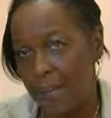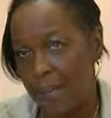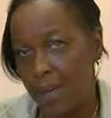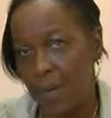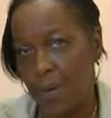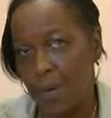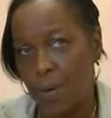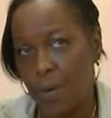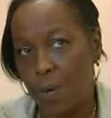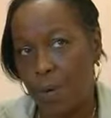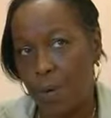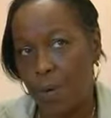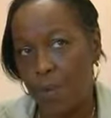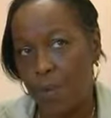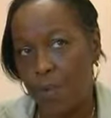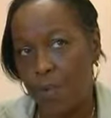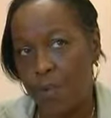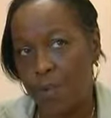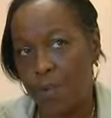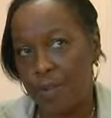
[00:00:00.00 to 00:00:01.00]

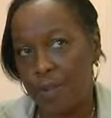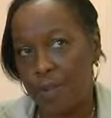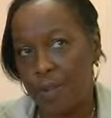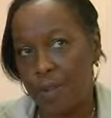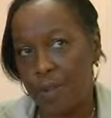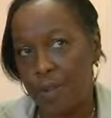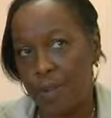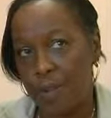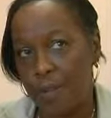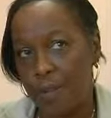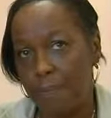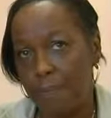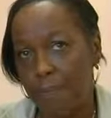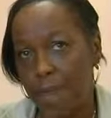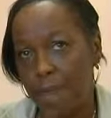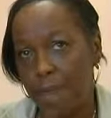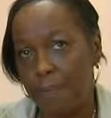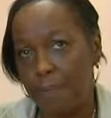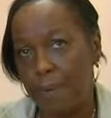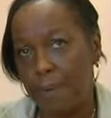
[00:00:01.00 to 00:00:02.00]
because
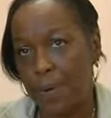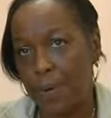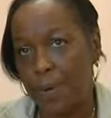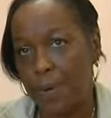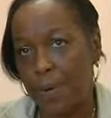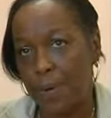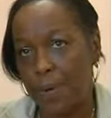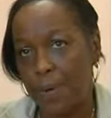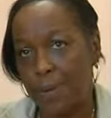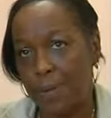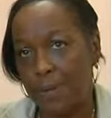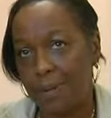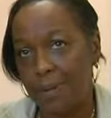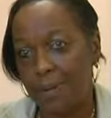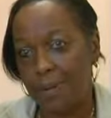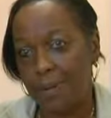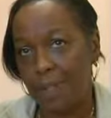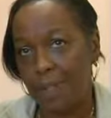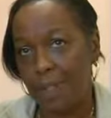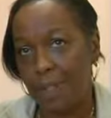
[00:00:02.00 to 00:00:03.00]
people
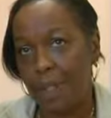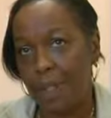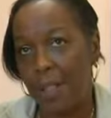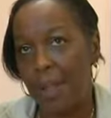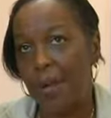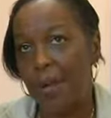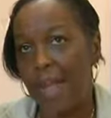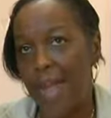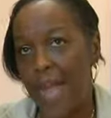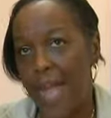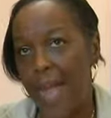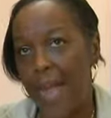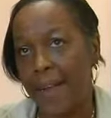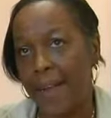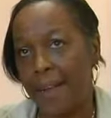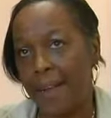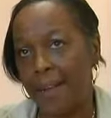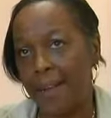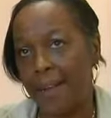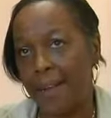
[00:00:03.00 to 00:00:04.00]
look
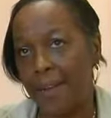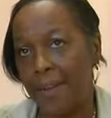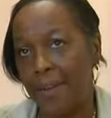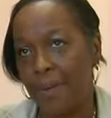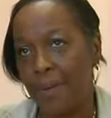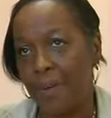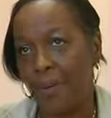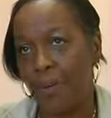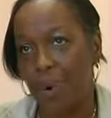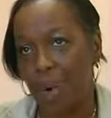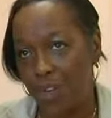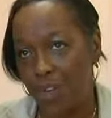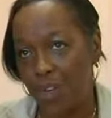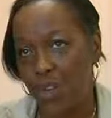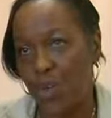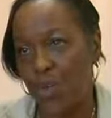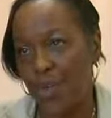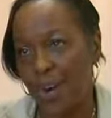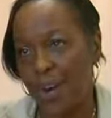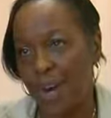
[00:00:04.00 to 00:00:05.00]
at
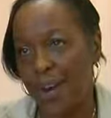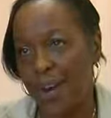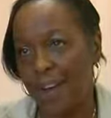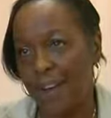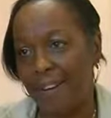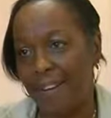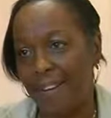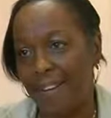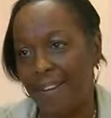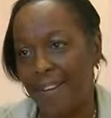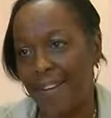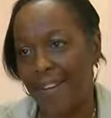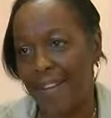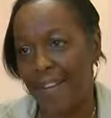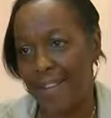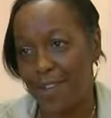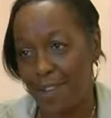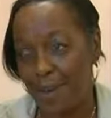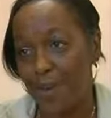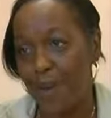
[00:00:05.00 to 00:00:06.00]
what you wear
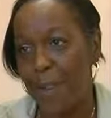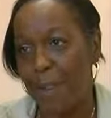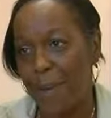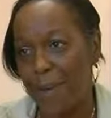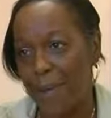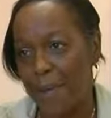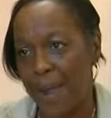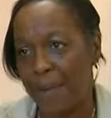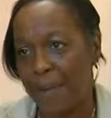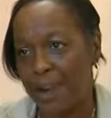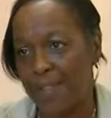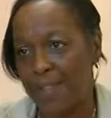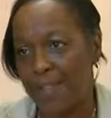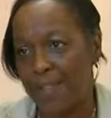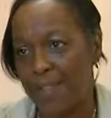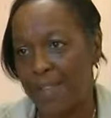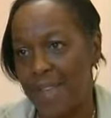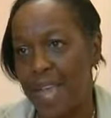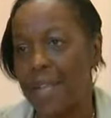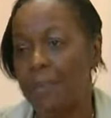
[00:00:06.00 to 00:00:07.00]
and your
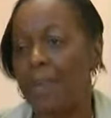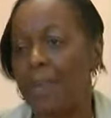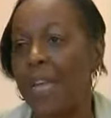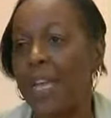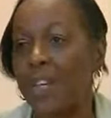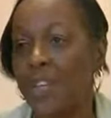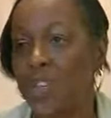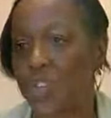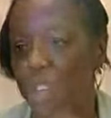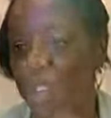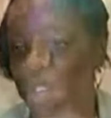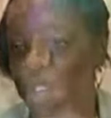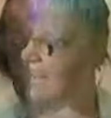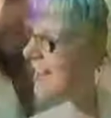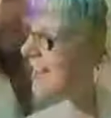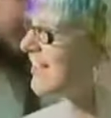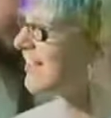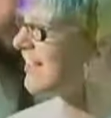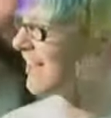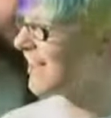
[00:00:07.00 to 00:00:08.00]
appearance and make a
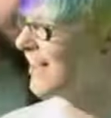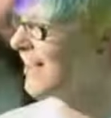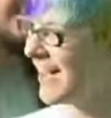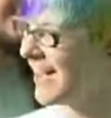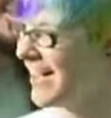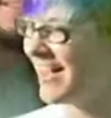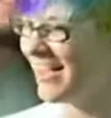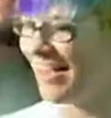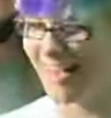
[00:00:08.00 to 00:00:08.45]
judgment call.